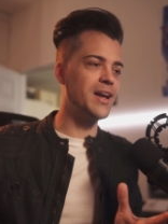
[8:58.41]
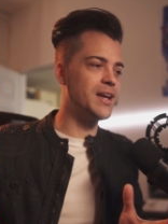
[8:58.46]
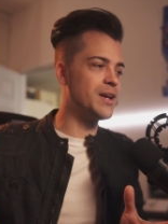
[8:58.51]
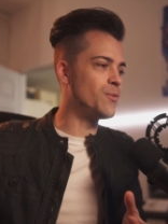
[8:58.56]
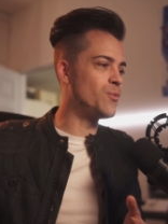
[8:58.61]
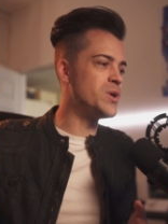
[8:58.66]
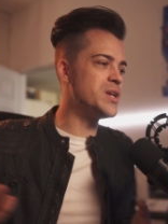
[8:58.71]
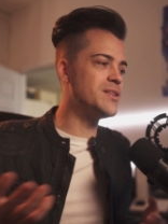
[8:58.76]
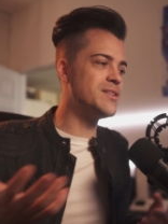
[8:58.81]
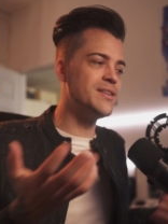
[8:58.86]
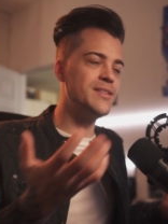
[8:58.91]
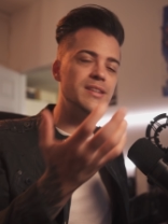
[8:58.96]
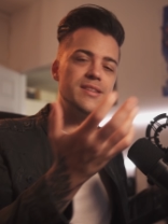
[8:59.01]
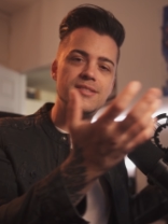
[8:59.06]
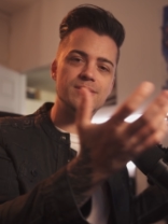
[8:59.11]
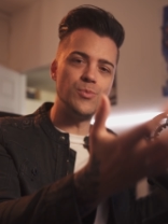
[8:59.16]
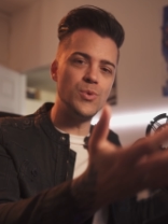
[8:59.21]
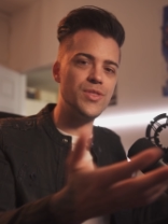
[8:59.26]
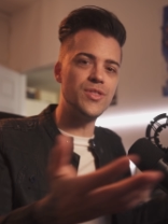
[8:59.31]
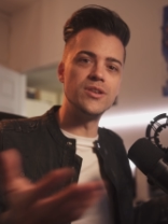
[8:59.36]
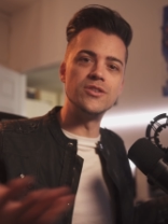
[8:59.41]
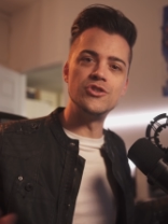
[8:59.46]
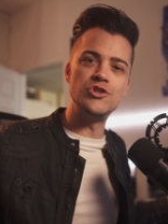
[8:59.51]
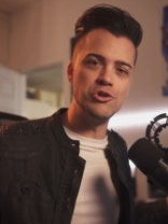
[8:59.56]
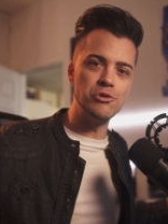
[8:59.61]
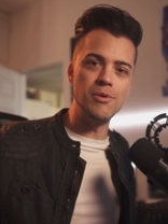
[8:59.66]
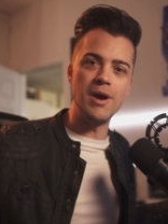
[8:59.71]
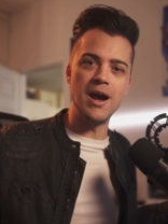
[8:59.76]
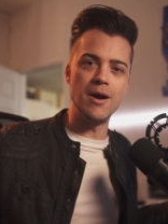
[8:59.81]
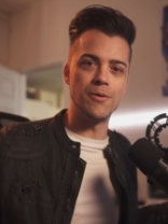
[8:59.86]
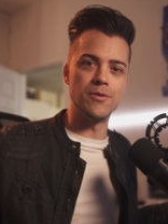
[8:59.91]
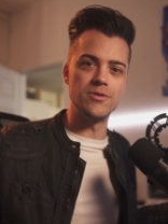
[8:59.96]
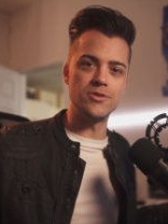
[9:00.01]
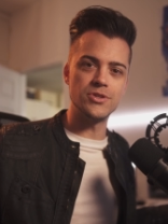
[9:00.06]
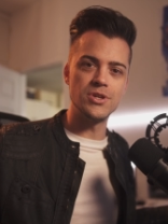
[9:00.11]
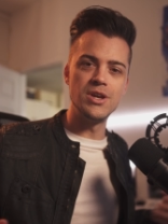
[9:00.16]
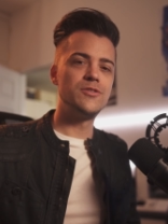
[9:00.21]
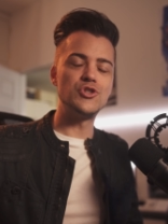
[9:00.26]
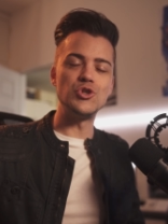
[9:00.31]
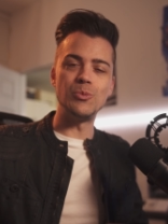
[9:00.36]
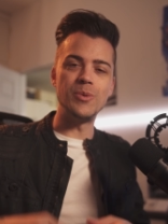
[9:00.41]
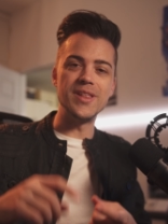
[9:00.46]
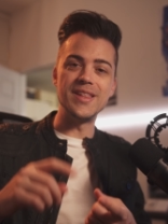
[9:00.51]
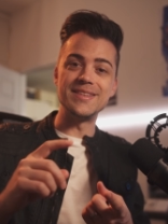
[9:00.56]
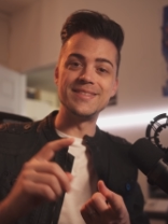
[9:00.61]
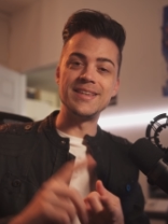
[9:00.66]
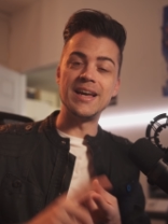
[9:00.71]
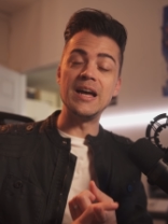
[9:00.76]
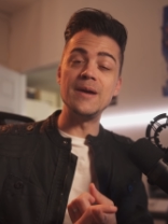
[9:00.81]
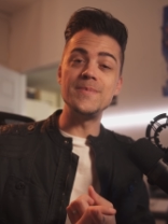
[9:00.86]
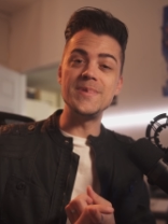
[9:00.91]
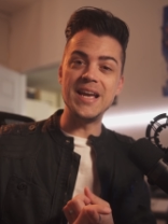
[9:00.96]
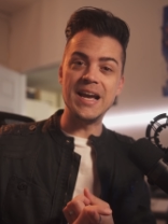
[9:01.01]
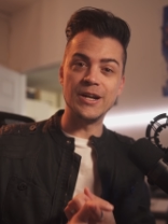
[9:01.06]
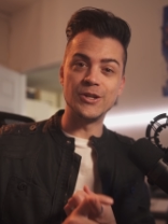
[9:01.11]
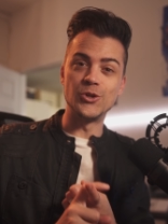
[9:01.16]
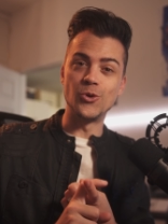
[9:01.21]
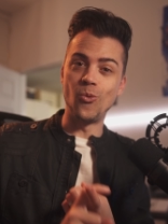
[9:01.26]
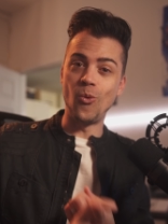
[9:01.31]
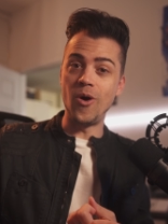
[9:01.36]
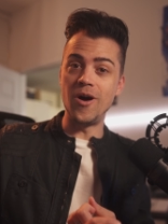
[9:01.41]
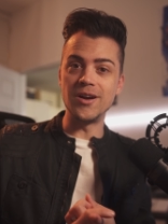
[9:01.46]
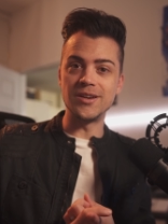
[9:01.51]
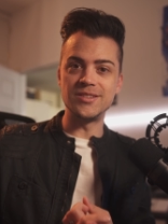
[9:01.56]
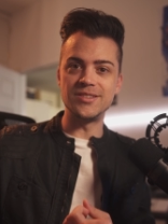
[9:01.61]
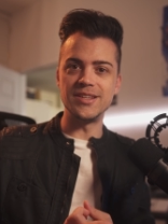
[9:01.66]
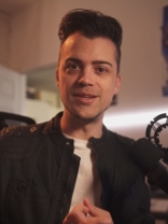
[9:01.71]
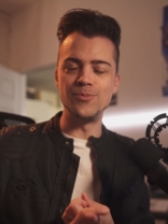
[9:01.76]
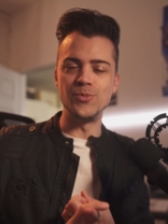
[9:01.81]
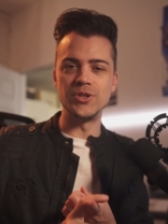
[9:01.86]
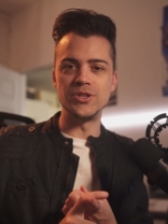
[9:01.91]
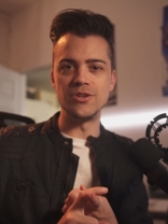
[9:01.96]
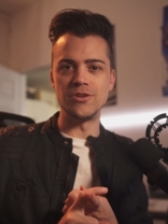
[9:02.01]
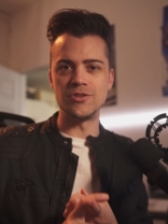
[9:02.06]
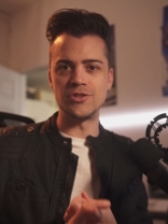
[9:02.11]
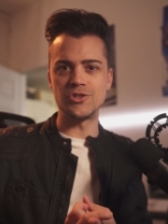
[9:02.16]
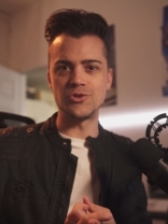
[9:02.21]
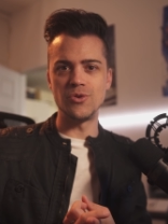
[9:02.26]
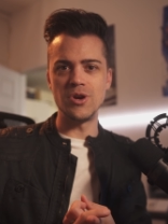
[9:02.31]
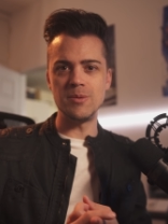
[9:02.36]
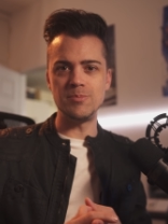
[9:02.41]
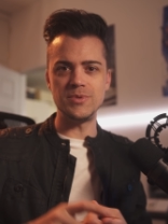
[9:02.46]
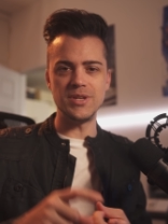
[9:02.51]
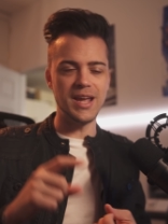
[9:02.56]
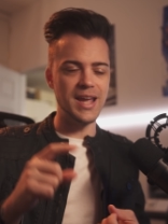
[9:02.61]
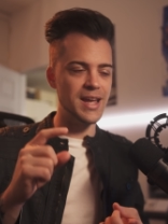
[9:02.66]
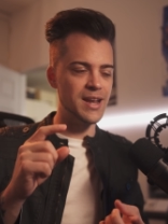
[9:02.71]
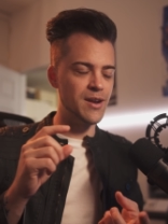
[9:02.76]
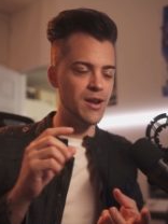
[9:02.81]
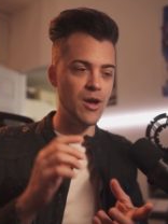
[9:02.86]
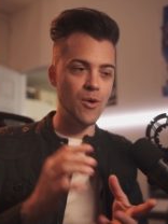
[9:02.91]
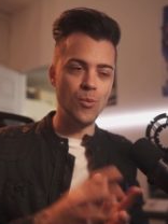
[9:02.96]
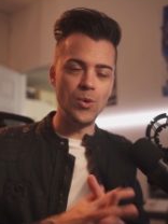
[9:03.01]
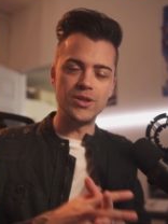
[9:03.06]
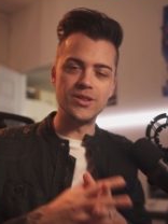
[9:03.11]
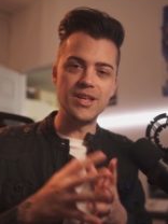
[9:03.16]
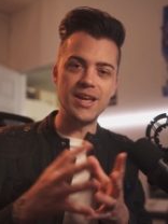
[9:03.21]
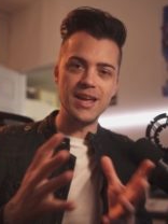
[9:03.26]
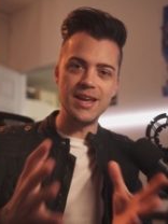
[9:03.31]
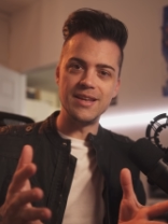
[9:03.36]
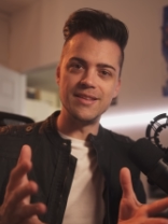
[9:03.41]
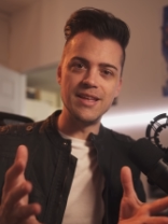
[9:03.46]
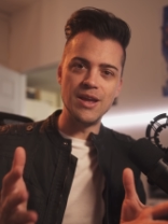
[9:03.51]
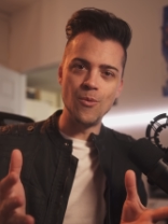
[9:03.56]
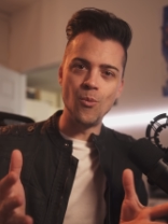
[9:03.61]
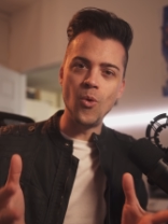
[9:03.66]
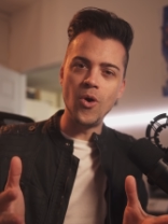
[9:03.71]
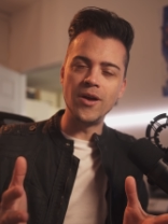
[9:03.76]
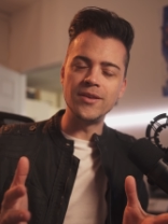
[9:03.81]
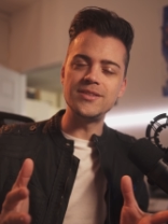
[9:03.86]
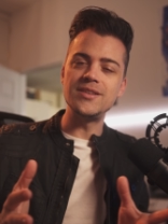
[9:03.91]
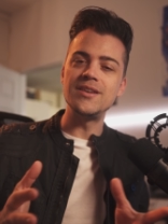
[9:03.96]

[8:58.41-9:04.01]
We did this within 2 hours. So by the time the actor walks in with their script and what they want,